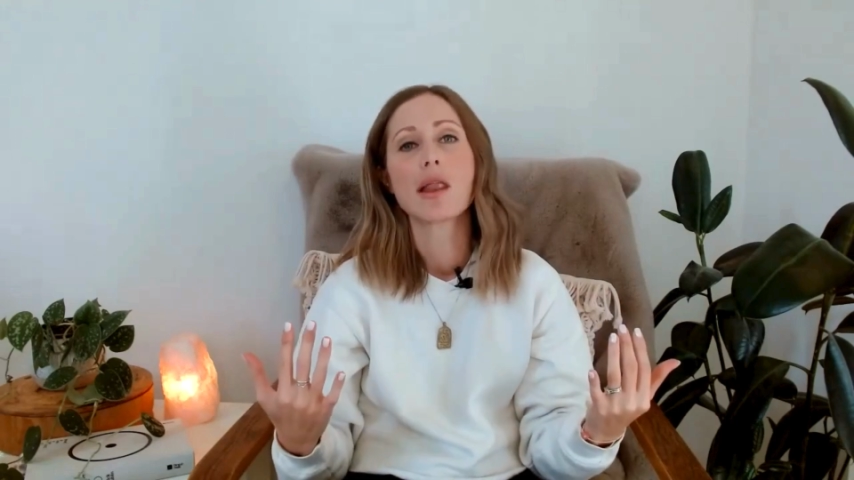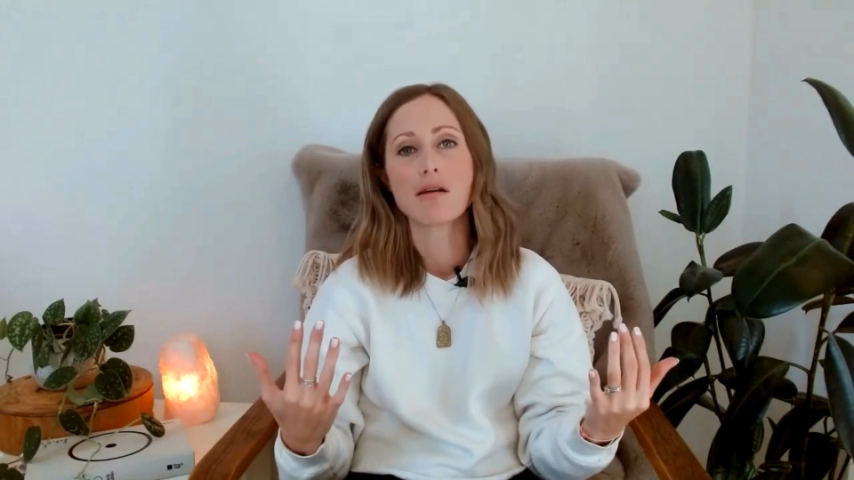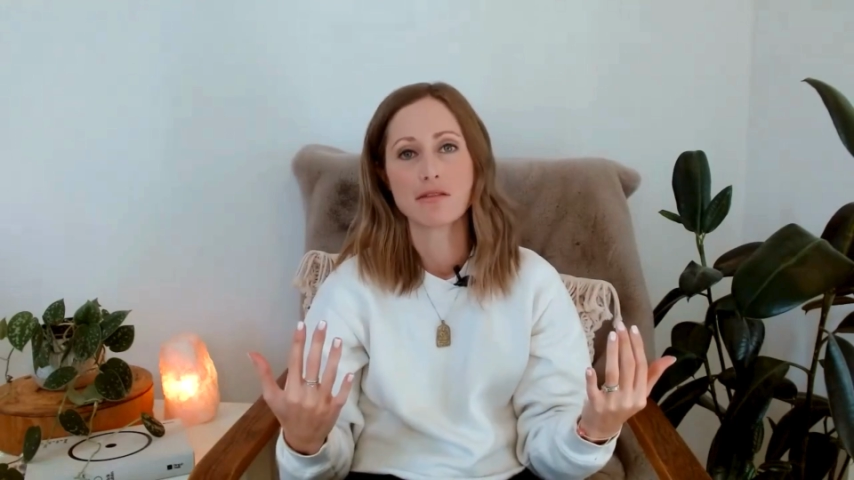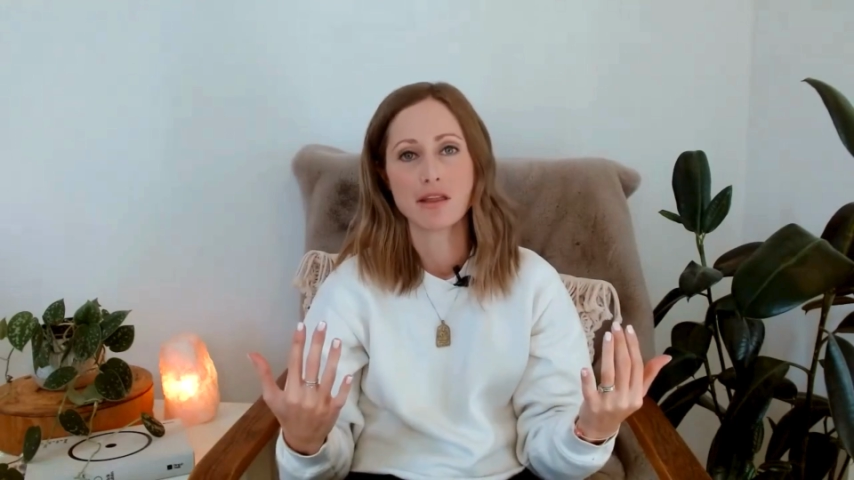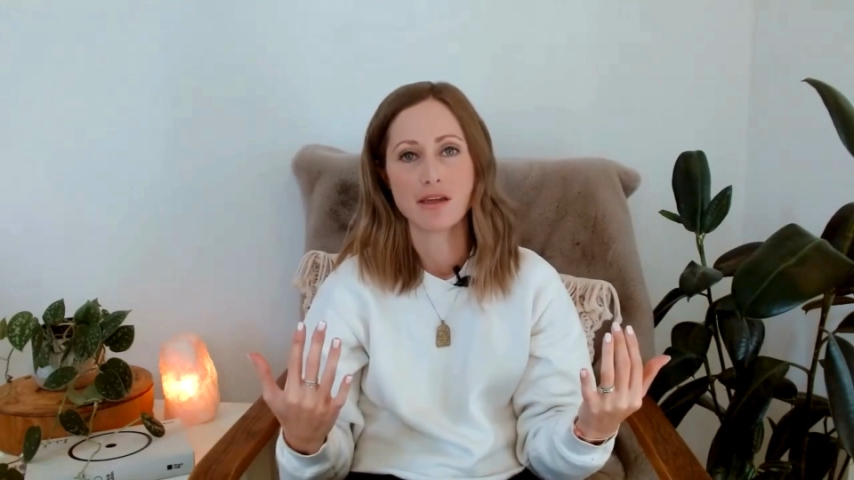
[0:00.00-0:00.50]

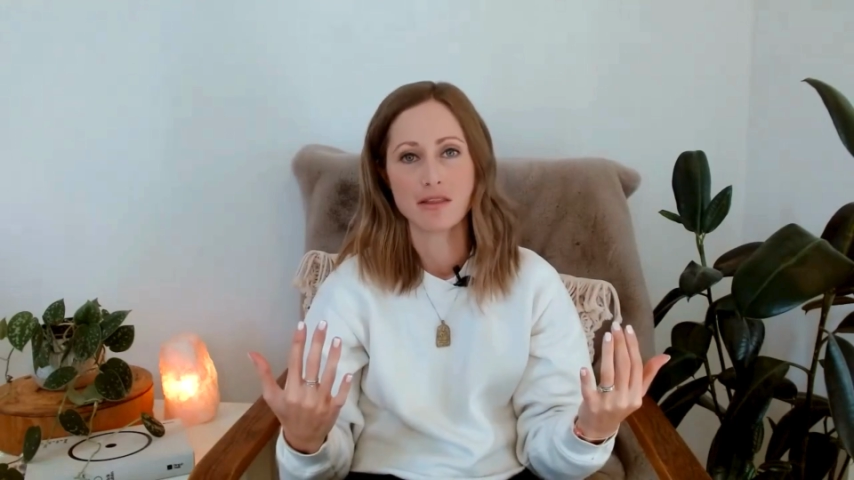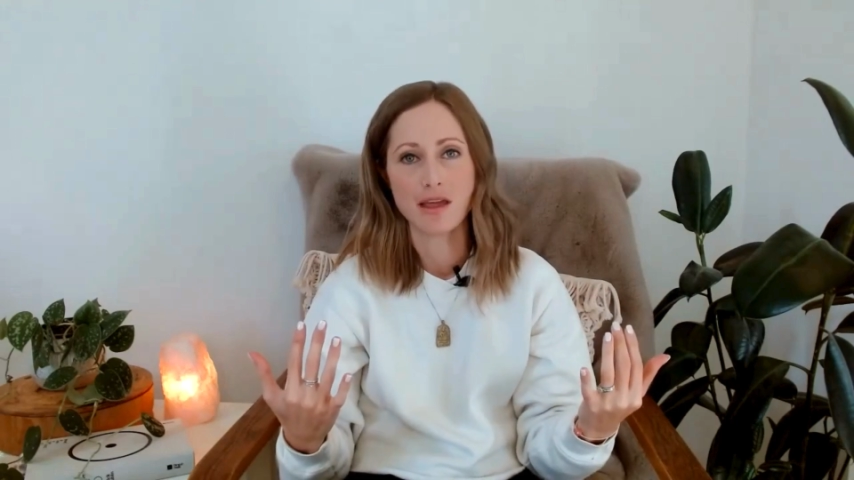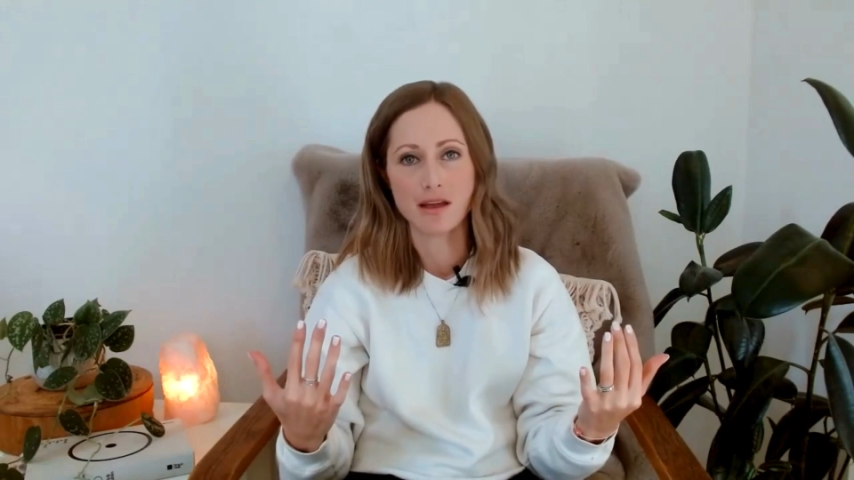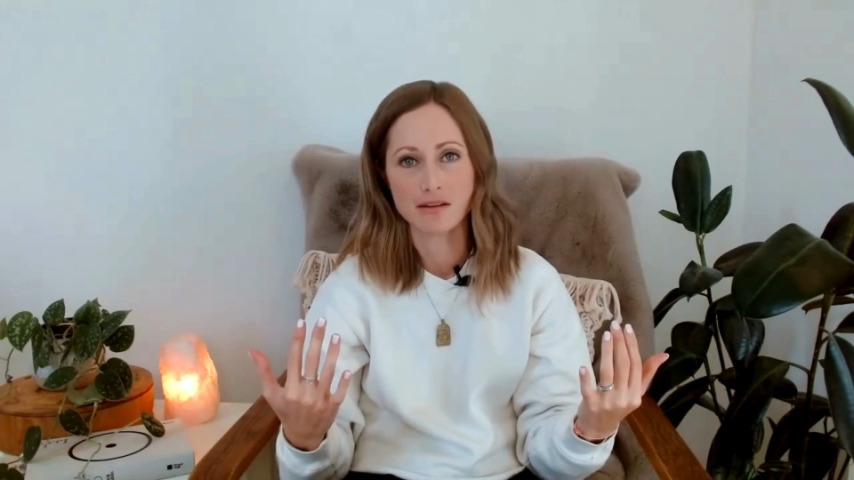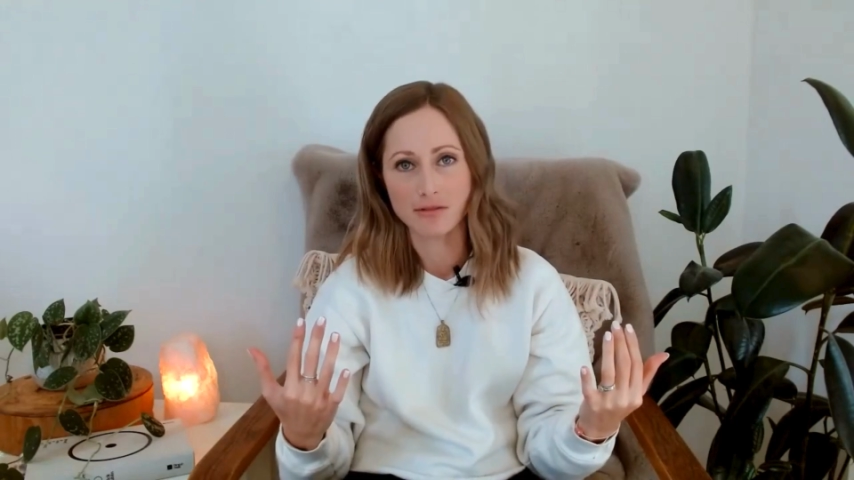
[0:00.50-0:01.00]
everything
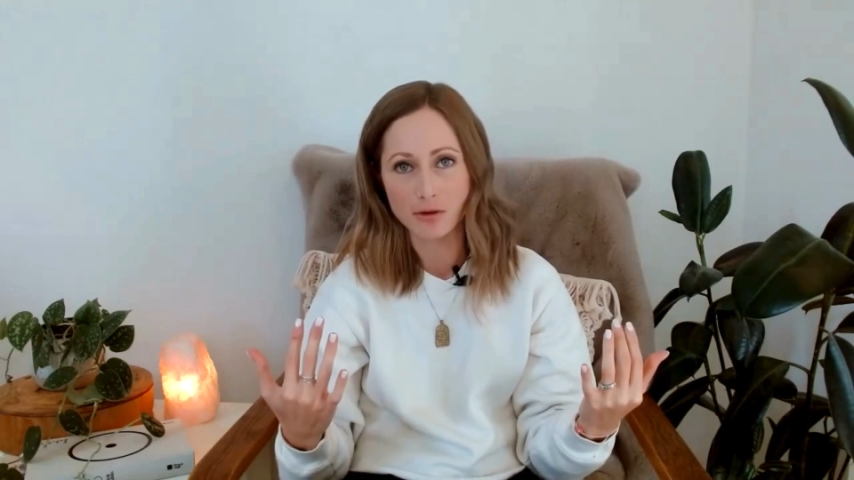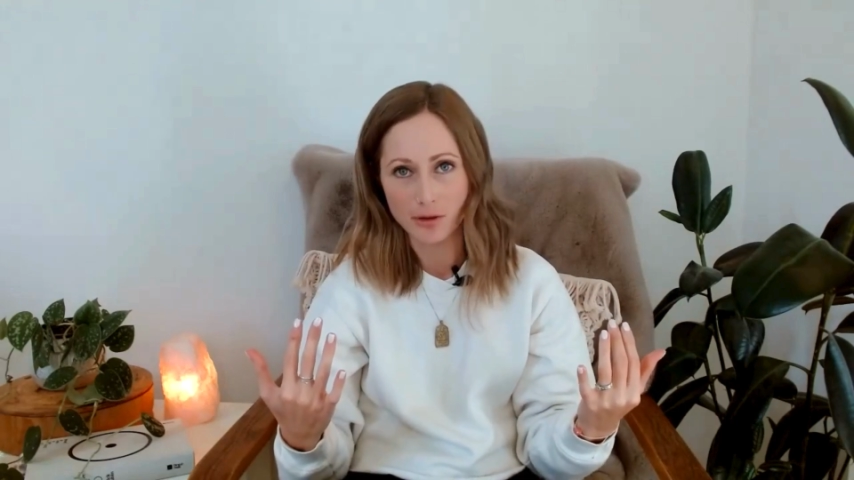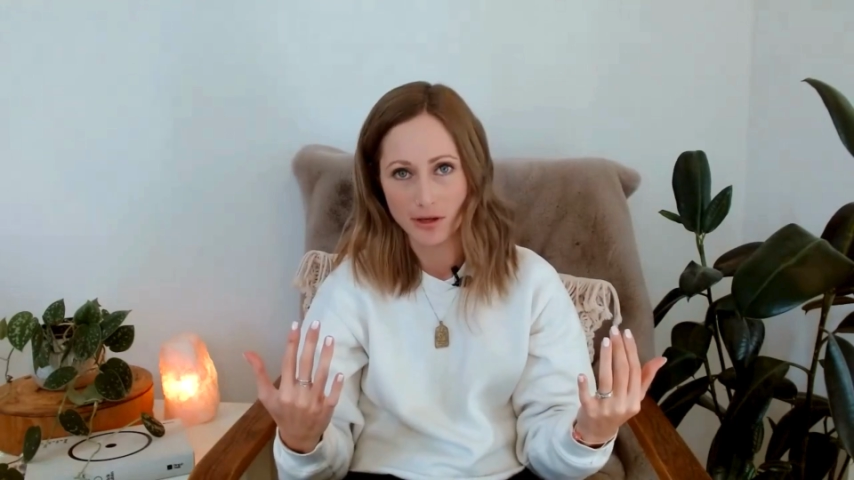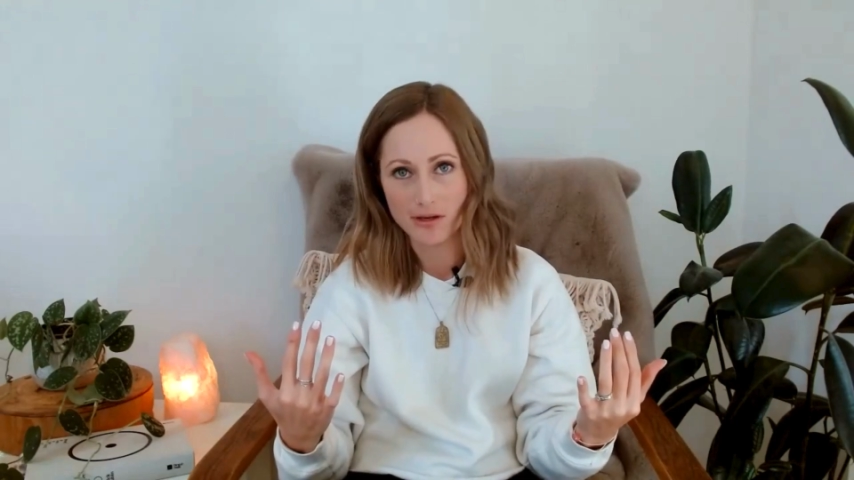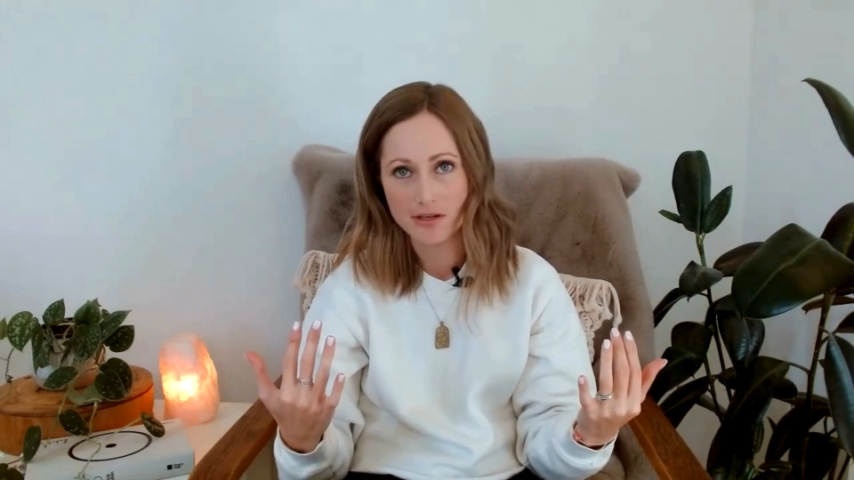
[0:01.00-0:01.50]
they have
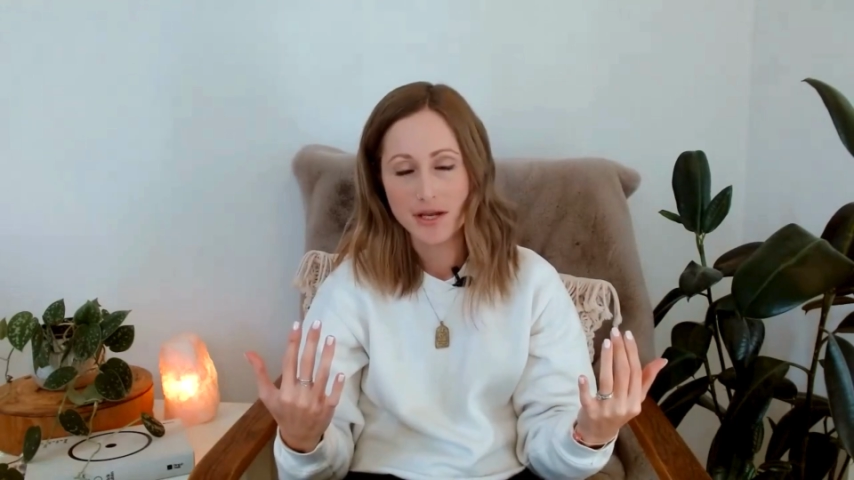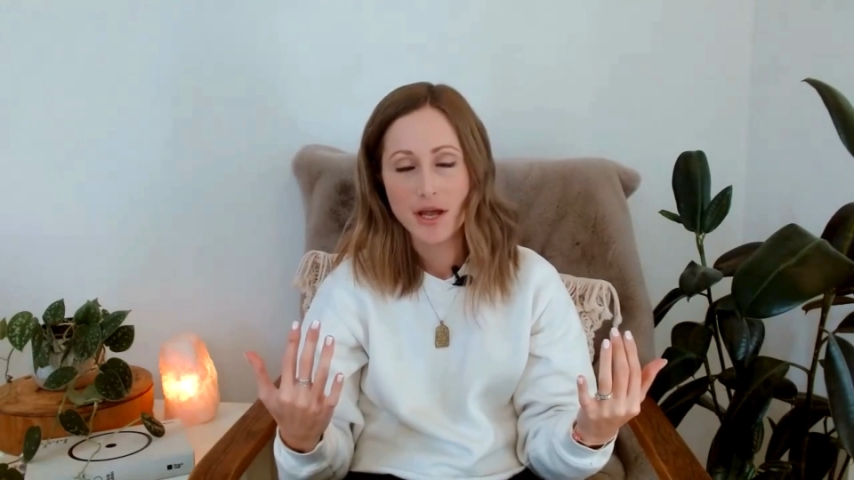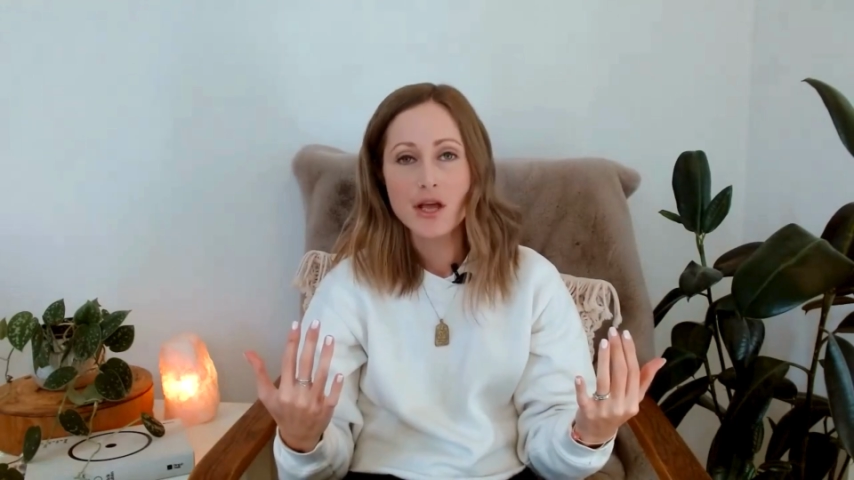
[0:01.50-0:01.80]
learned.